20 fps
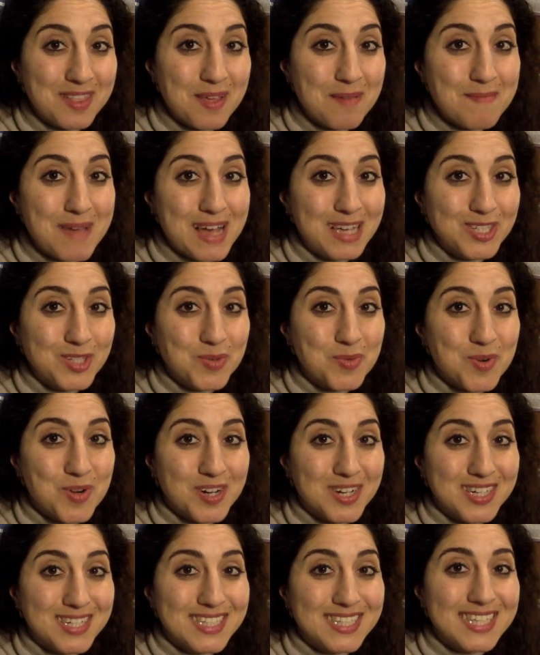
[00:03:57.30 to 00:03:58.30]
that mask
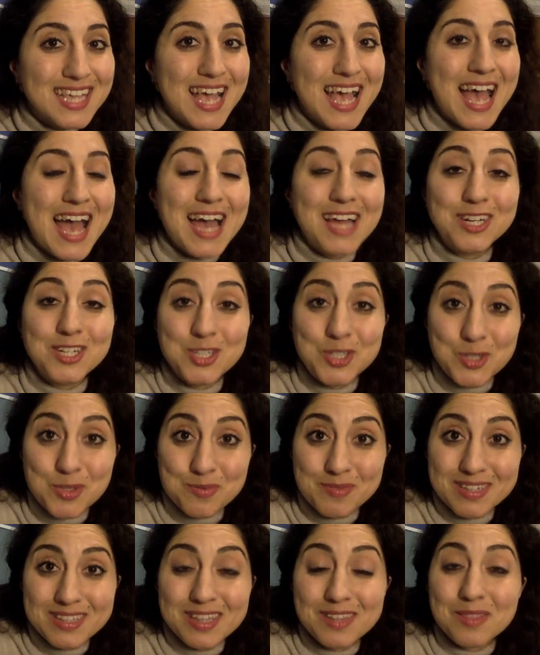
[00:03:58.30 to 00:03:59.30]
works and
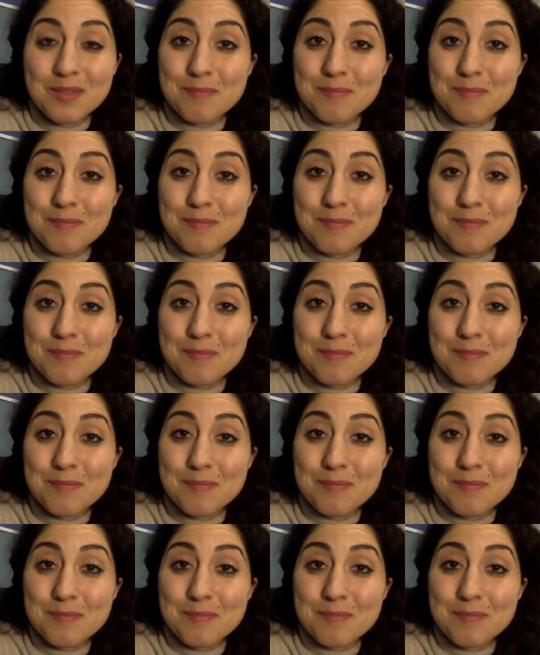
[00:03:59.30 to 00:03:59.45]
assuming that the